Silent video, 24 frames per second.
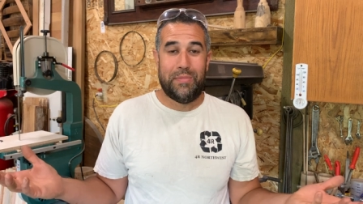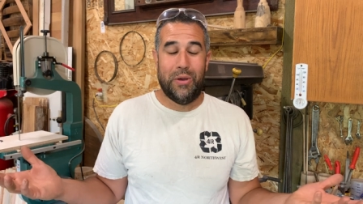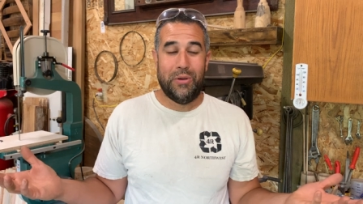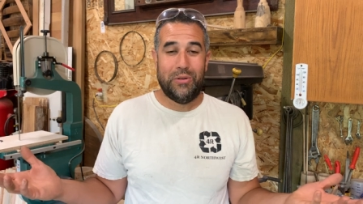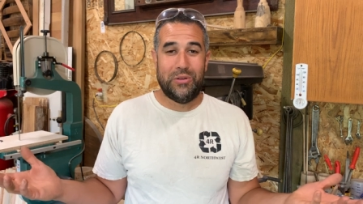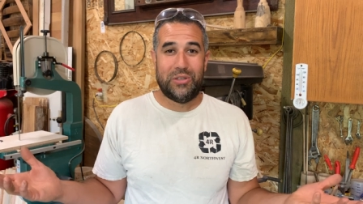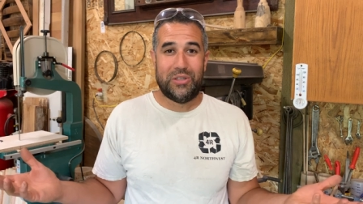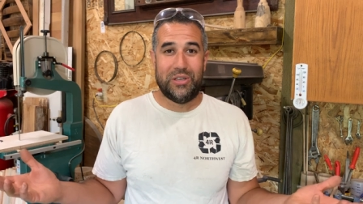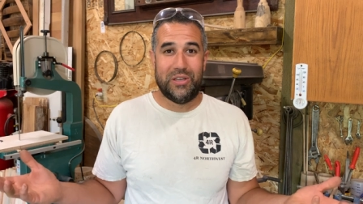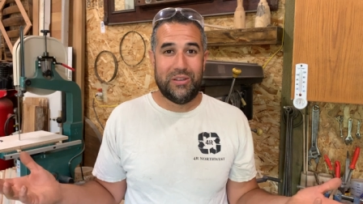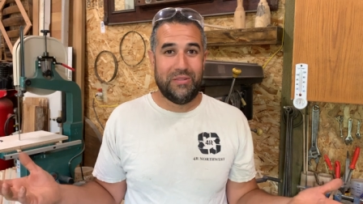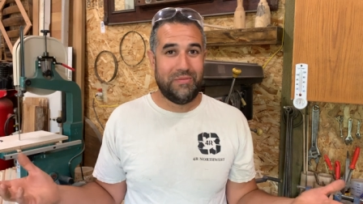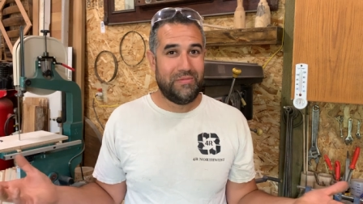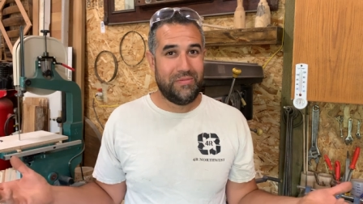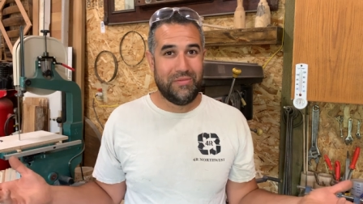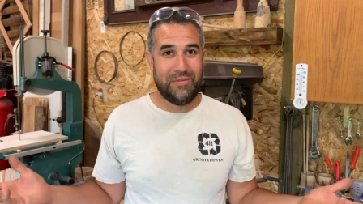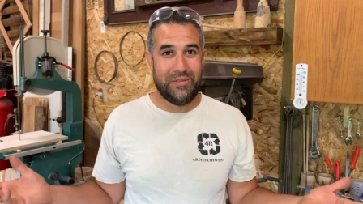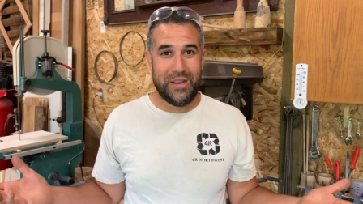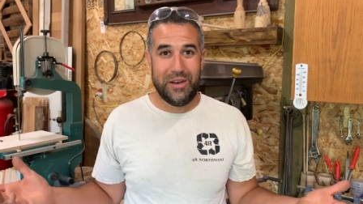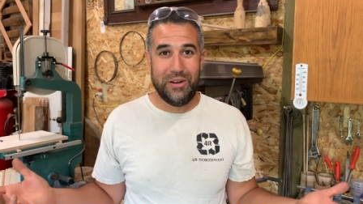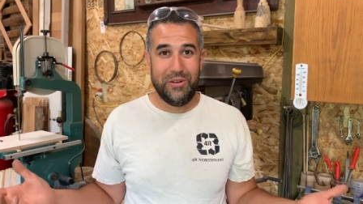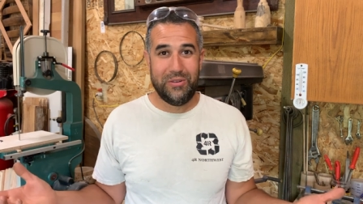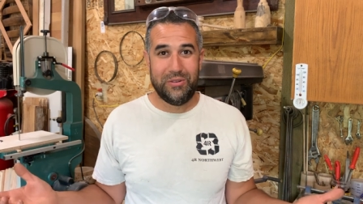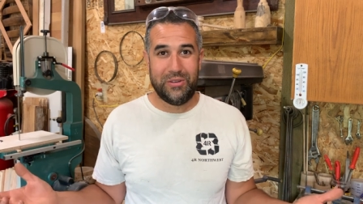post it.
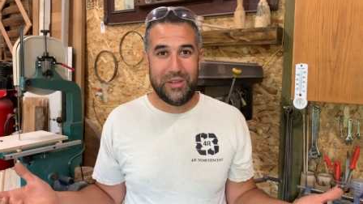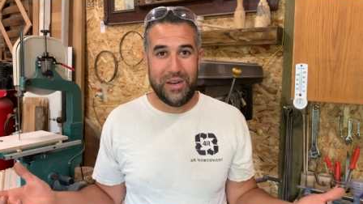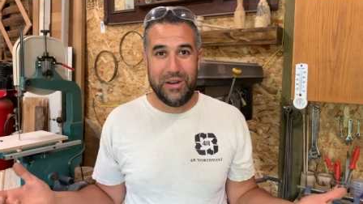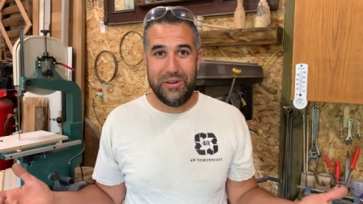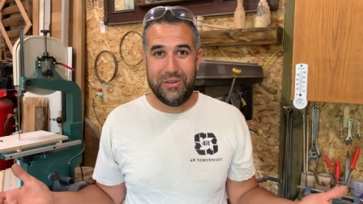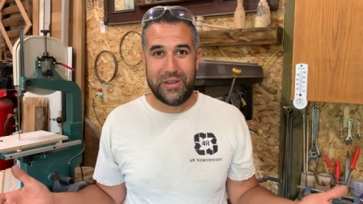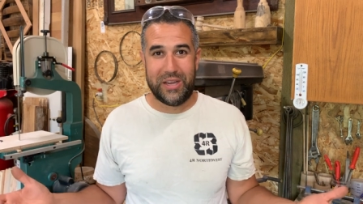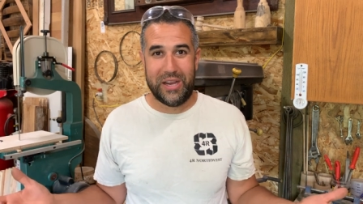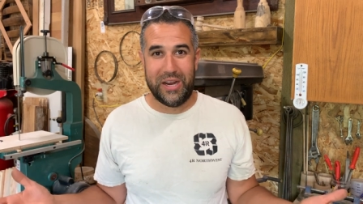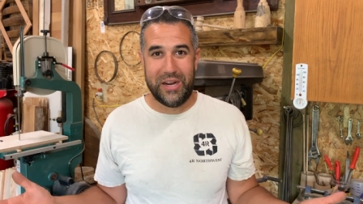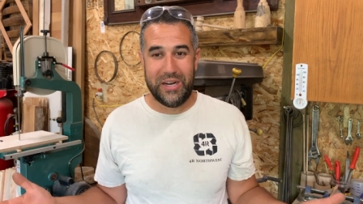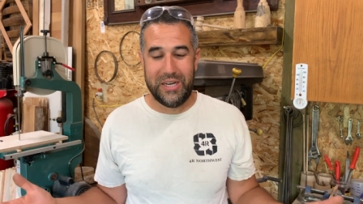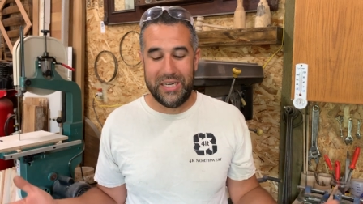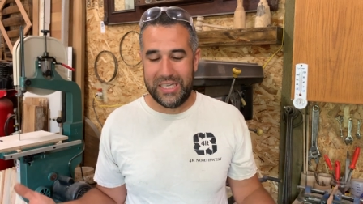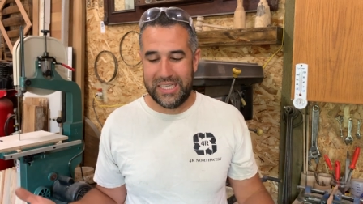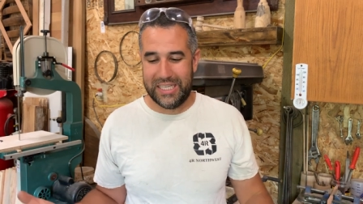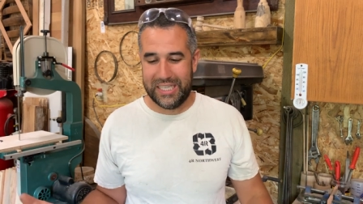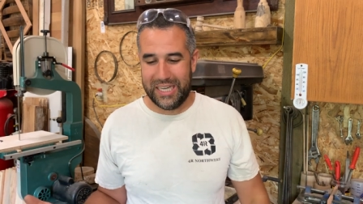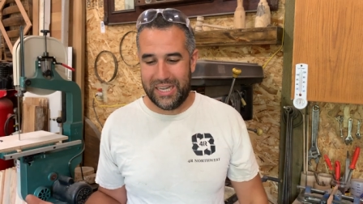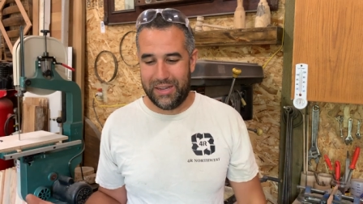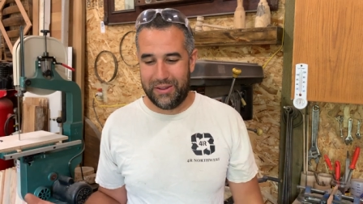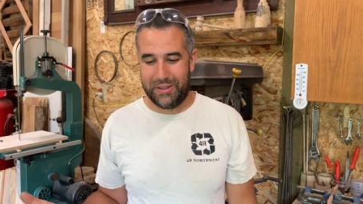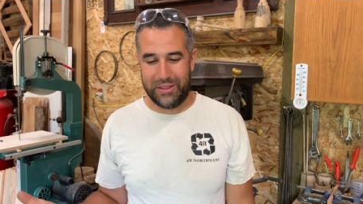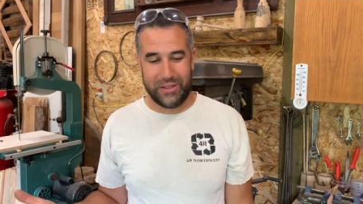They don't they don't care.
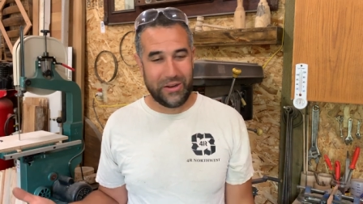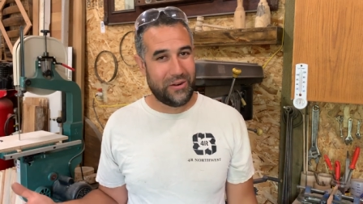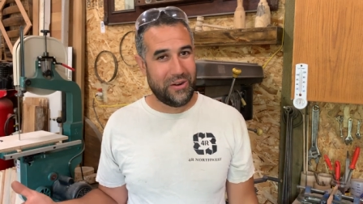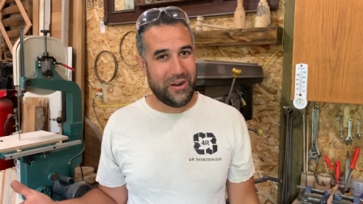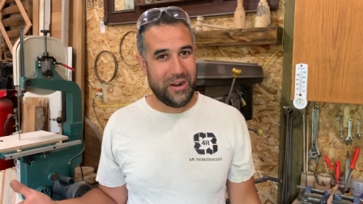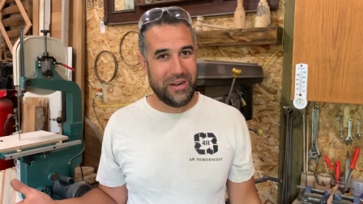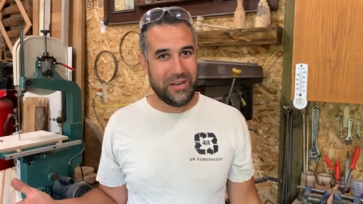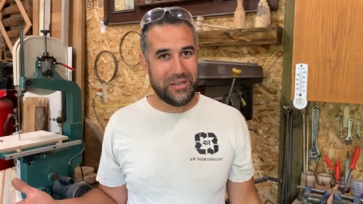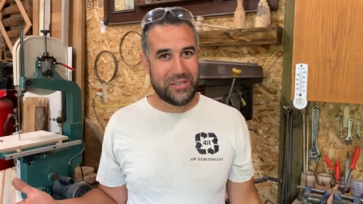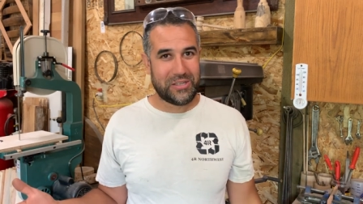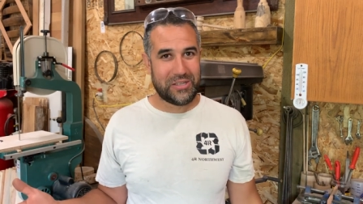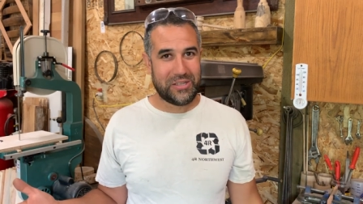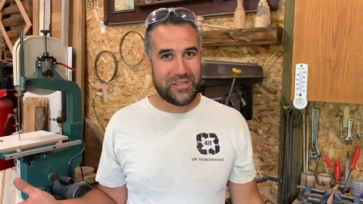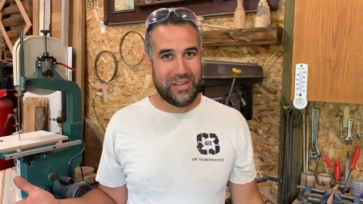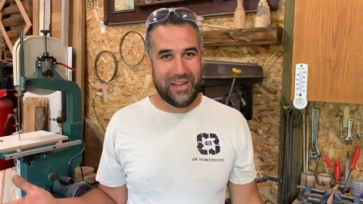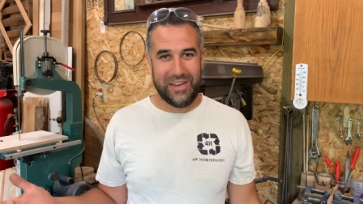Uh, they're honest.